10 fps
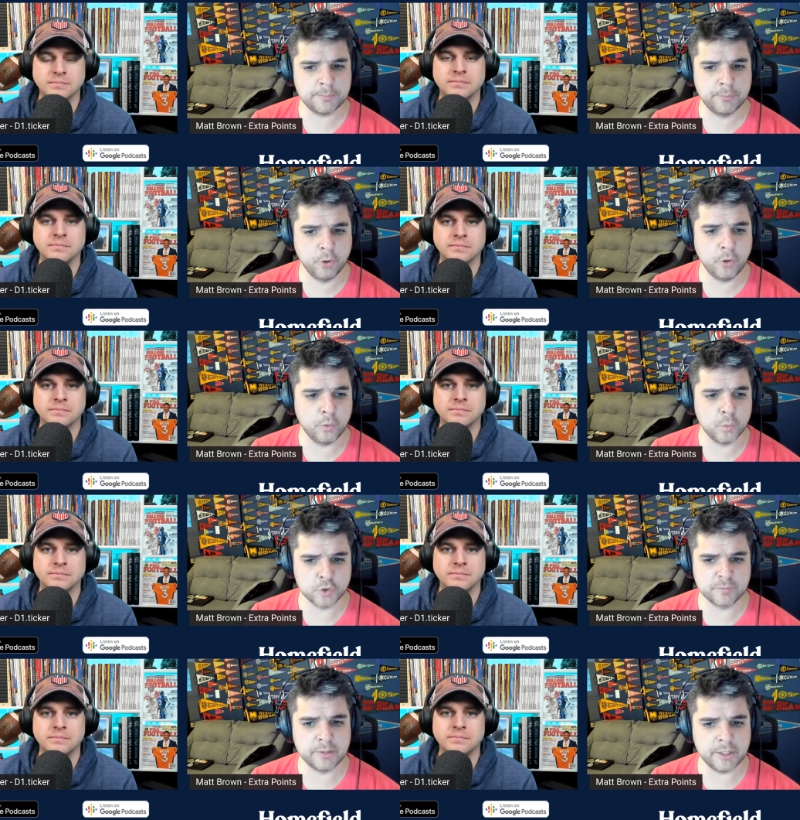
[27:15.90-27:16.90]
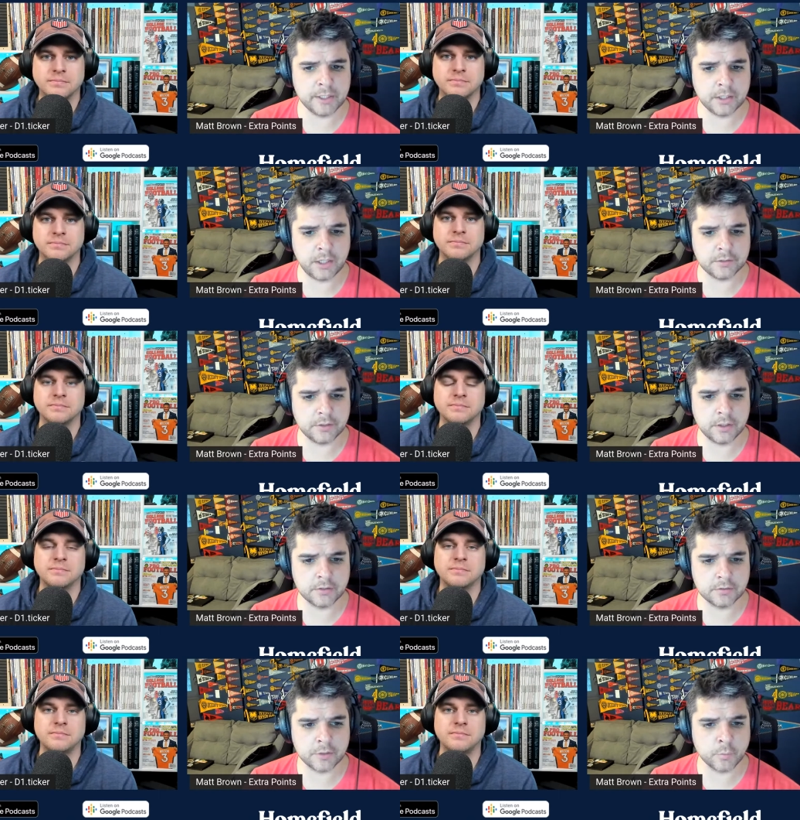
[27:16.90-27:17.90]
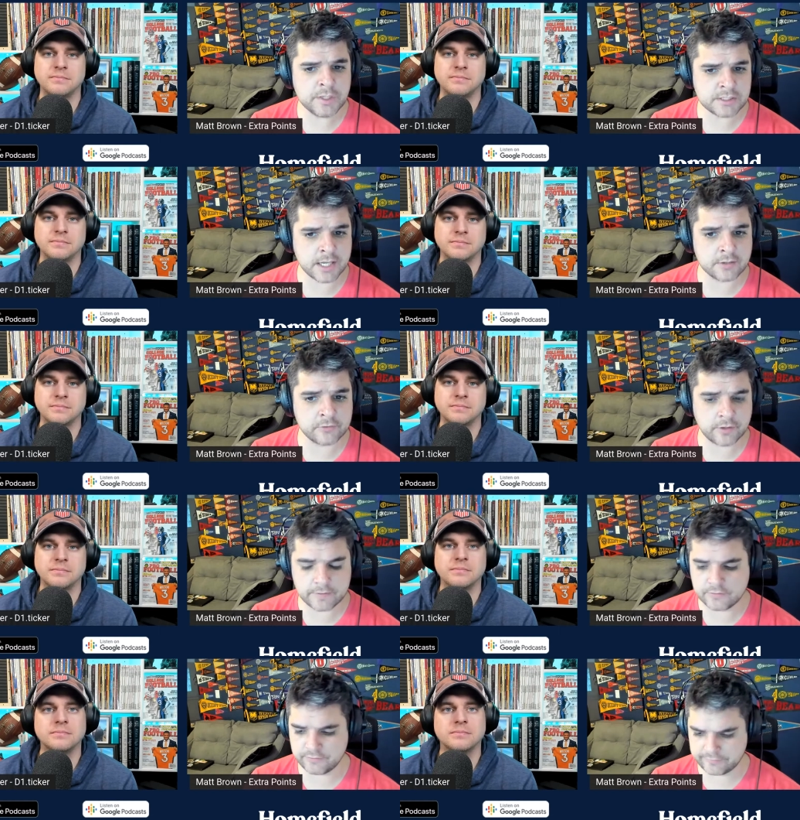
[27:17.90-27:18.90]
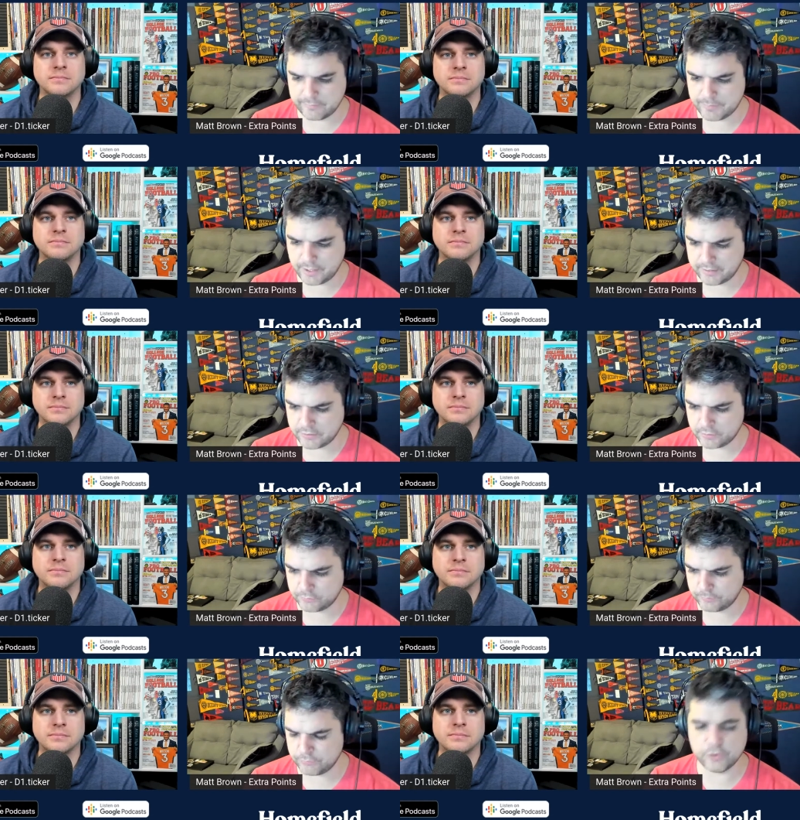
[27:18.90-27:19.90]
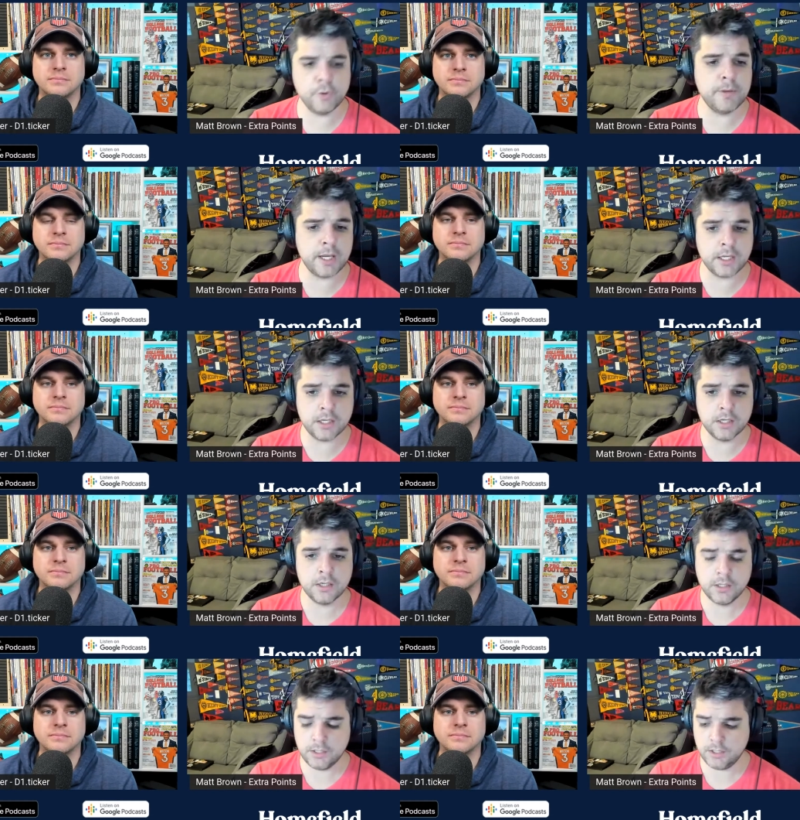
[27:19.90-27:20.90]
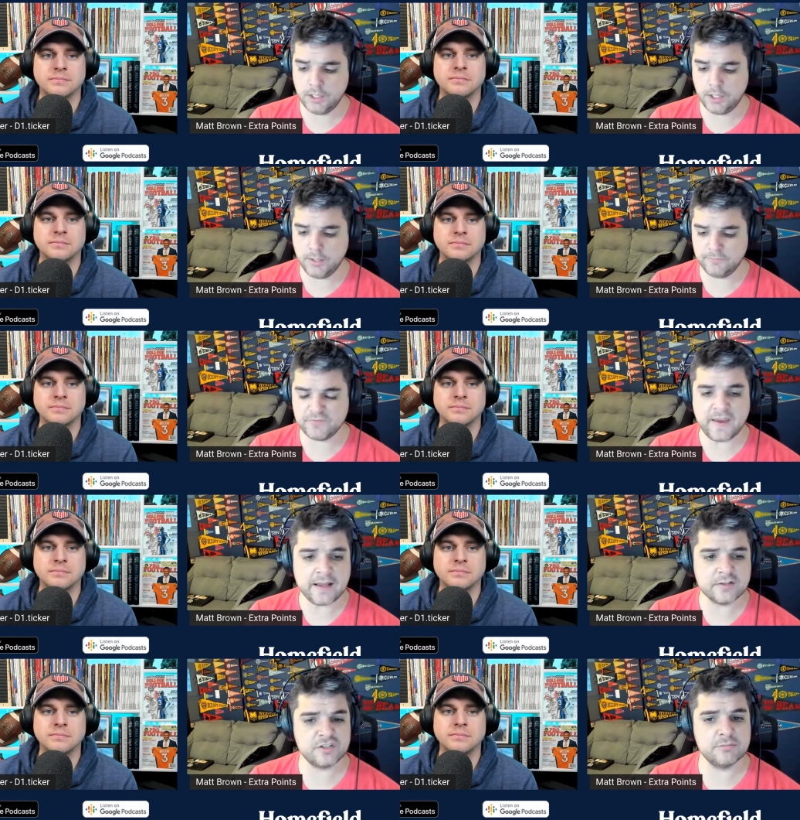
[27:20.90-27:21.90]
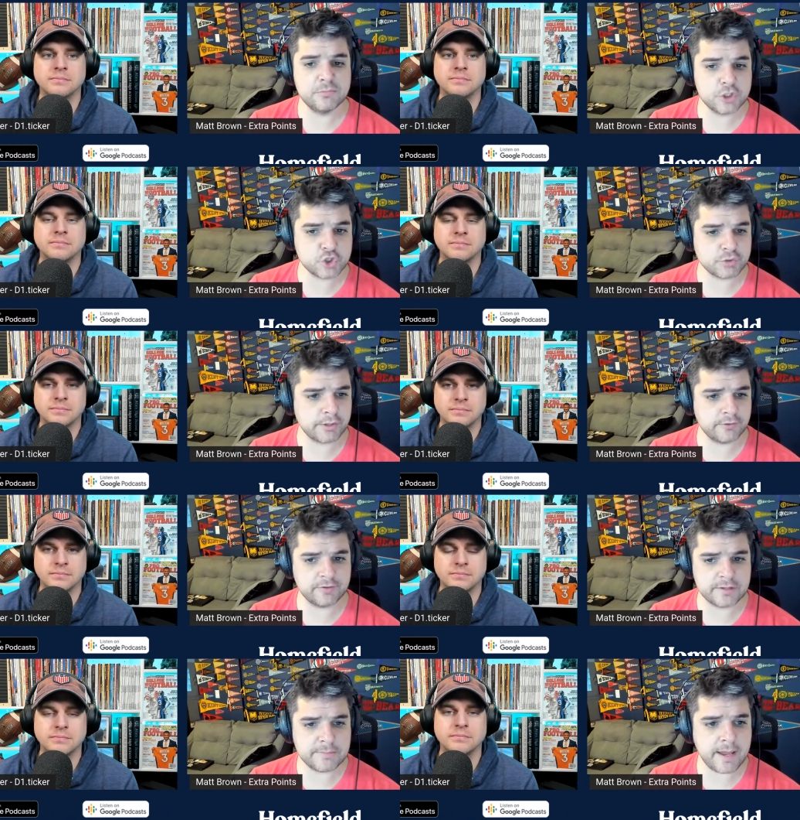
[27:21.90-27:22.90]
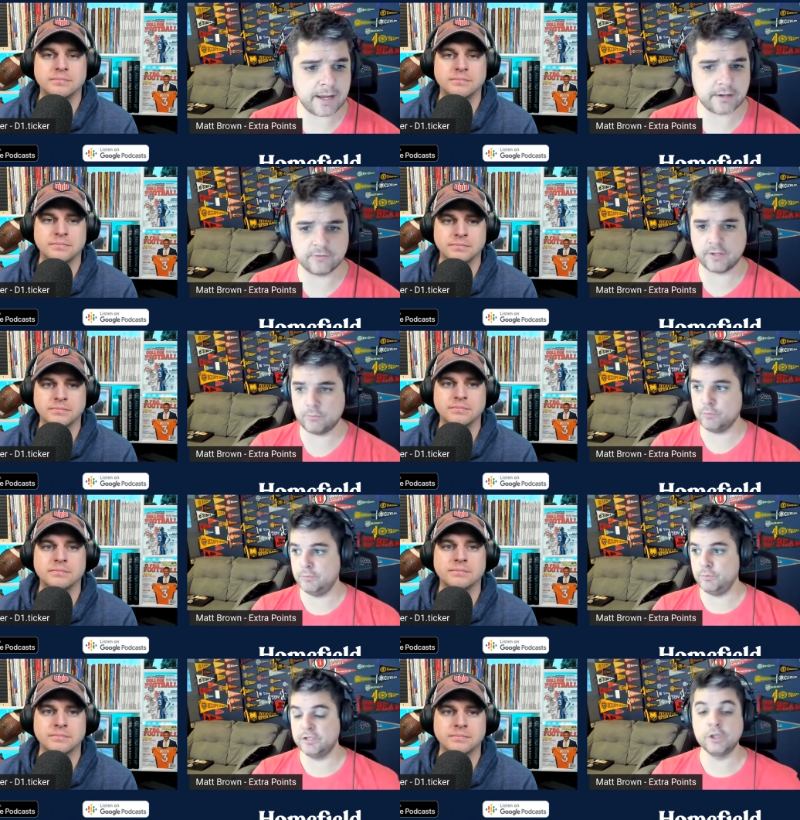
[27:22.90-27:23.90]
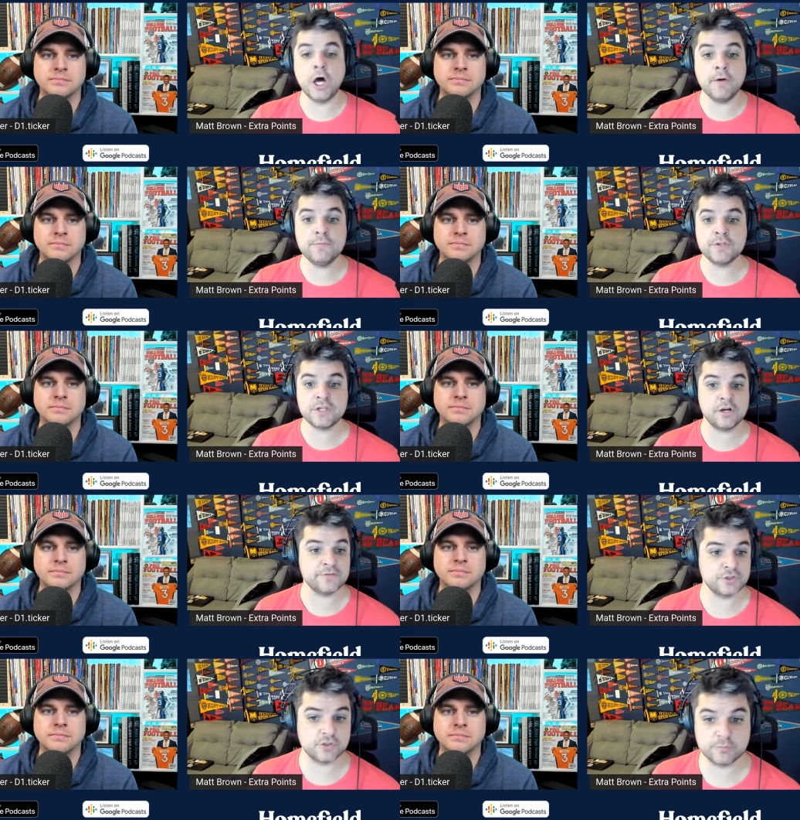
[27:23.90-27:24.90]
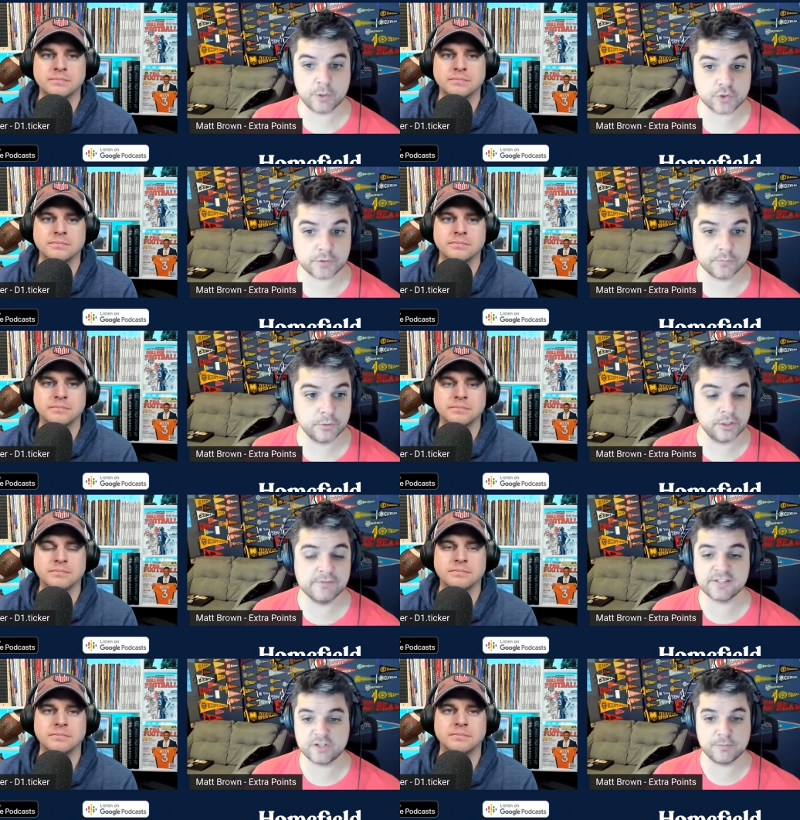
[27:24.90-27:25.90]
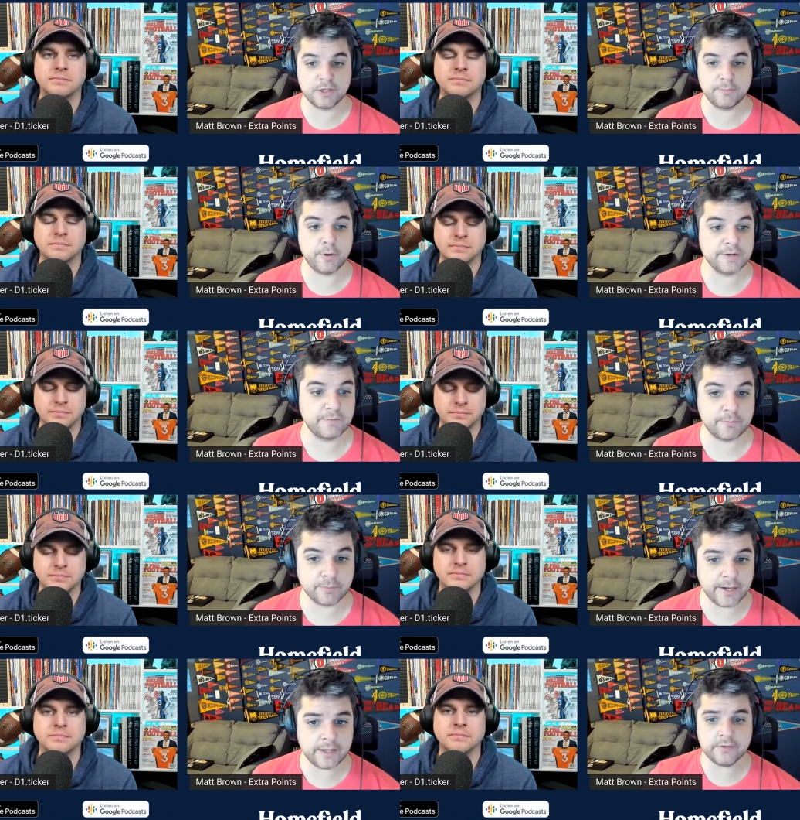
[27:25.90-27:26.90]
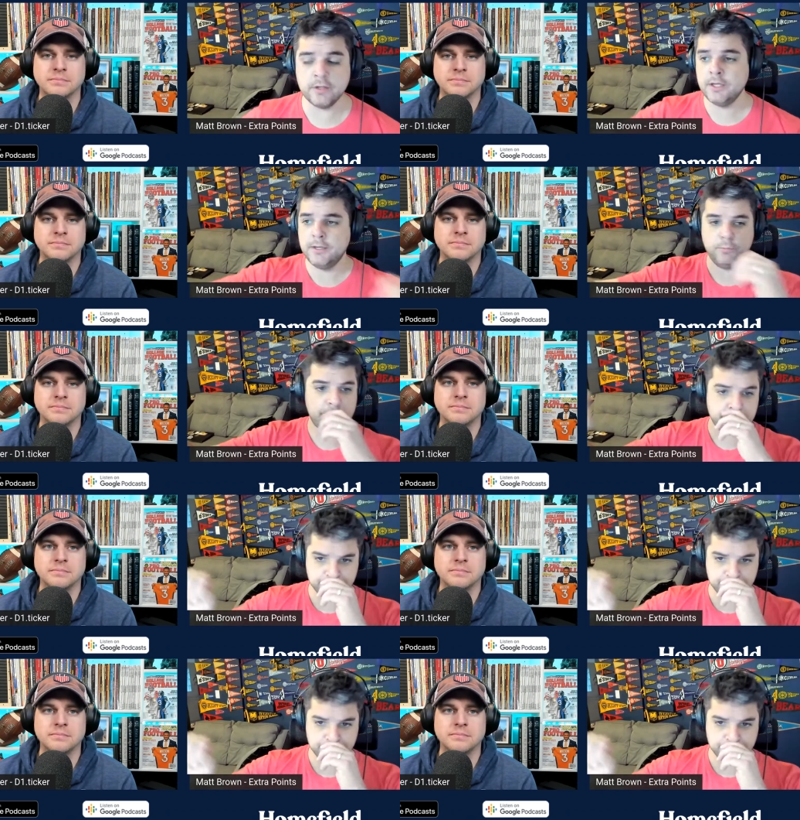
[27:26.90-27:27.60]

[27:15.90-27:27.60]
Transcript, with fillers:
Speaker 1: pull when you're playing on on on weekdays, and this is something I hear from so many uh, fans and administrators in the MAC is like we love the television exposure. We love it. That's become part of our brand with